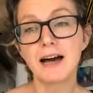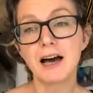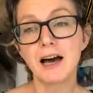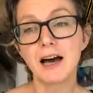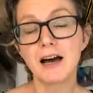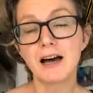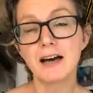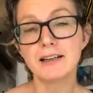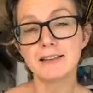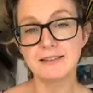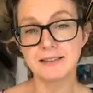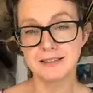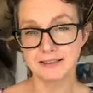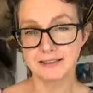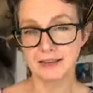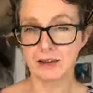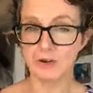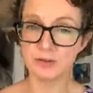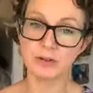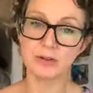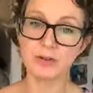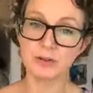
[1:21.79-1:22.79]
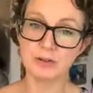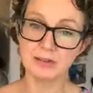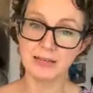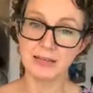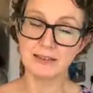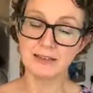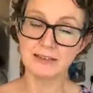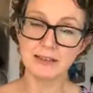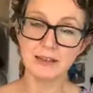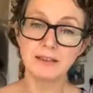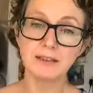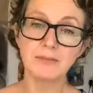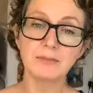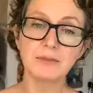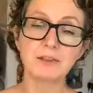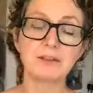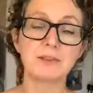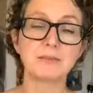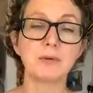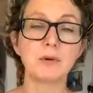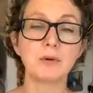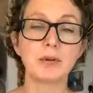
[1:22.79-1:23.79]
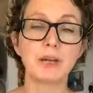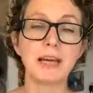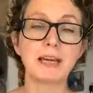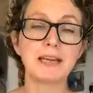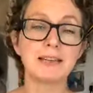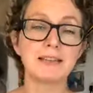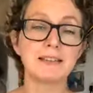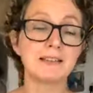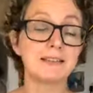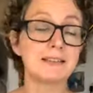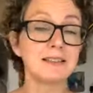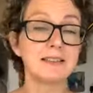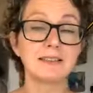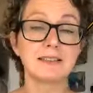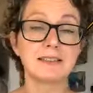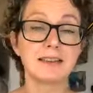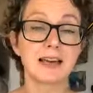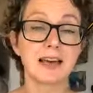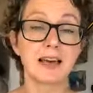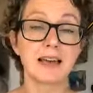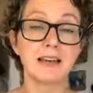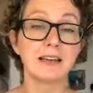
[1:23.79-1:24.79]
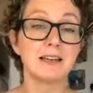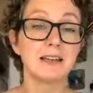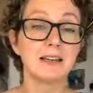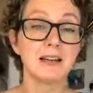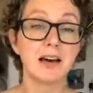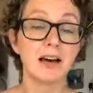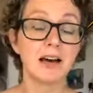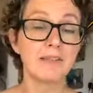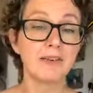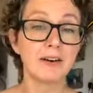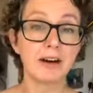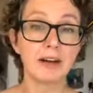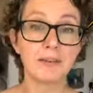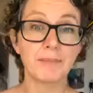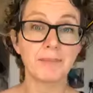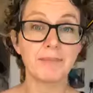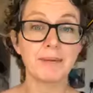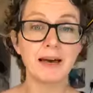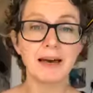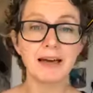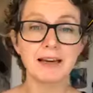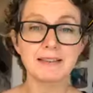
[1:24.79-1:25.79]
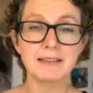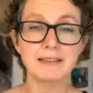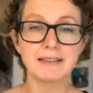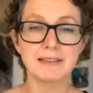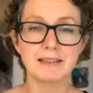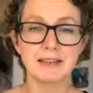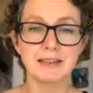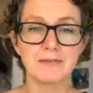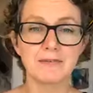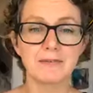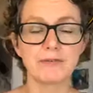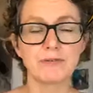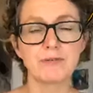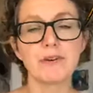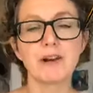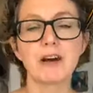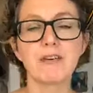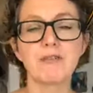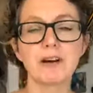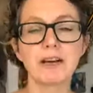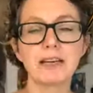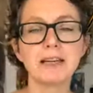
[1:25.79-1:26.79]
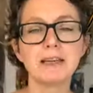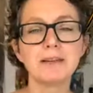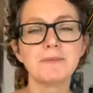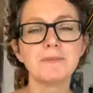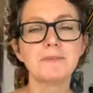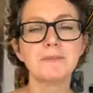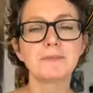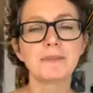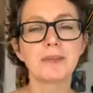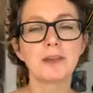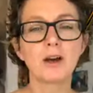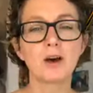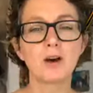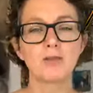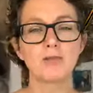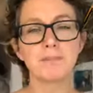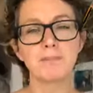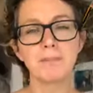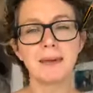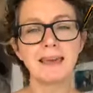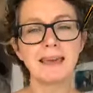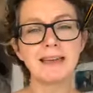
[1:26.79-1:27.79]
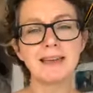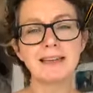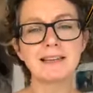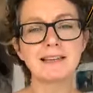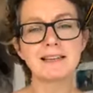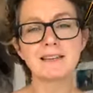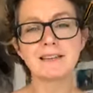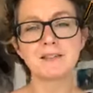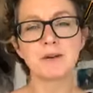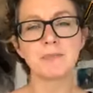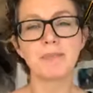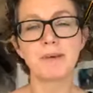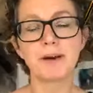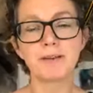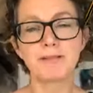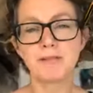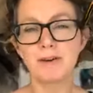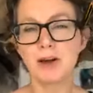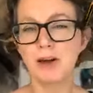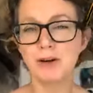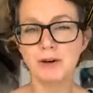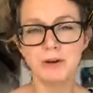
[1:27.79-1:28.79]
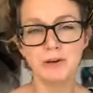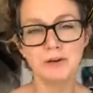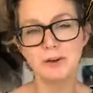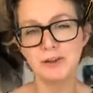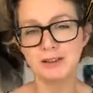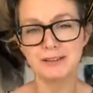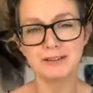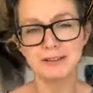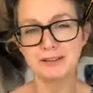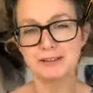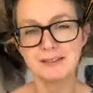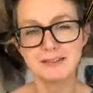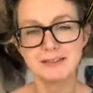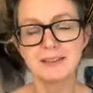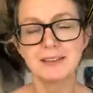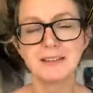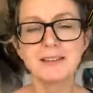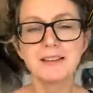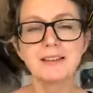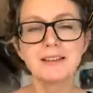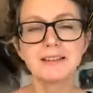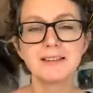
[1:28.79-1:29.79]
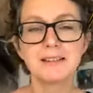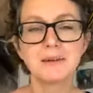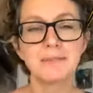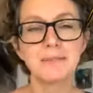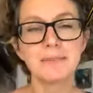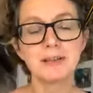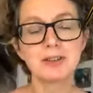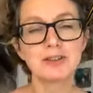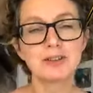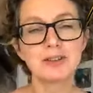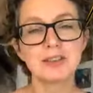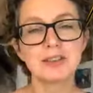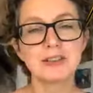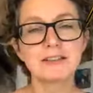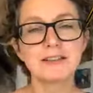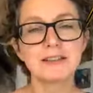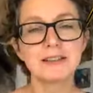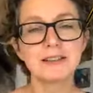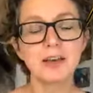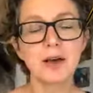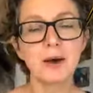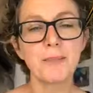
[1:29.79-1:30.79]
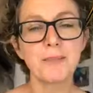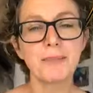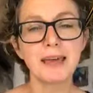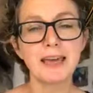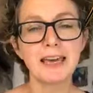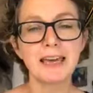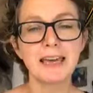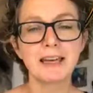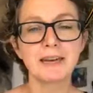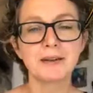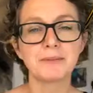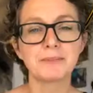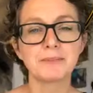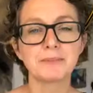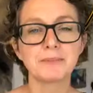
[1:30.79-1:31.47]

I sent out a newsletter this morning, and since then I've had a massive flurry of pings on my phone as submissions come in.